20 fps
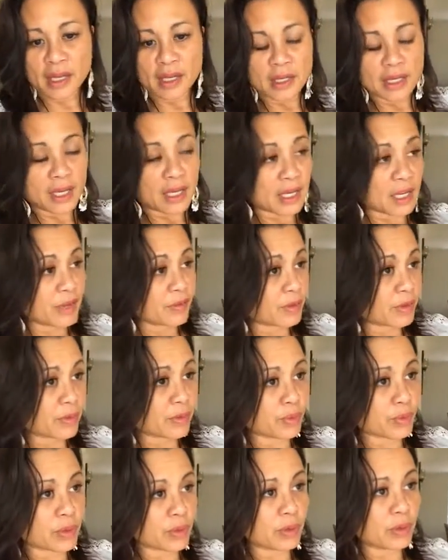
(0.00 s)
and even
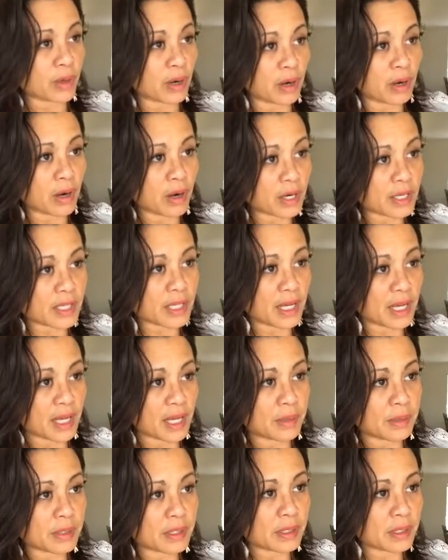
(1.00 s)
through our hard
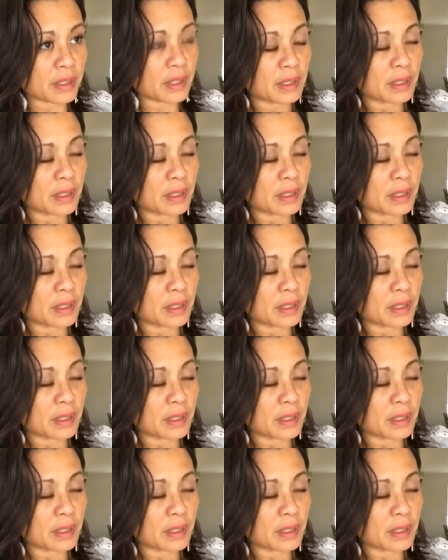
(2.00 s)
times,